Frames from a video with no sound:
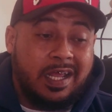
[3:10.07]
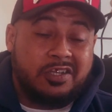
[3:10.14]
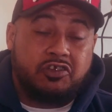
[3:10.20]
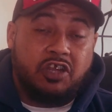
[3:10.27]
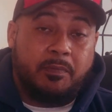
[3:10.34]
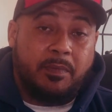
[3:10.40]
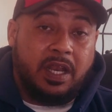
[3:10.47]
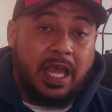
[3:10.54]
That's
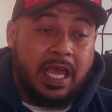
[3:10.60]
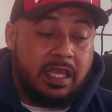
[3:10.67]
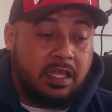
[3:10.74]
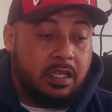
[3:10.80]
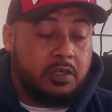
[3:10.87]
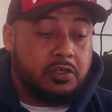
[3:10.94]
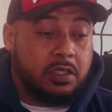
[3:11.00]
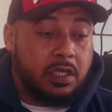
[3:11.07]
Gemini,
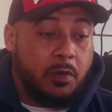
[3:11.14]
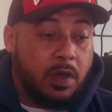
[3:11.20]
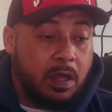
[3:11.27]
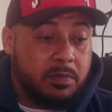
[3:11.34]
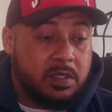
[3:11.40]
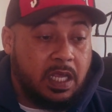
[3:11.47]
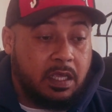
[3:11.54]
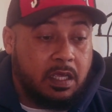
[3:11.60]
in it. Do you get
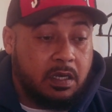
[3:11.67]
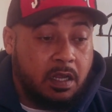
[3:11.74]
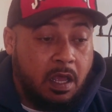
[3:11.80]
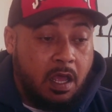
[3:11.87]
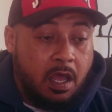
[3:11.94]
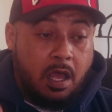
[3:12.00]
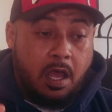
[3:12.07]
what I'm saying?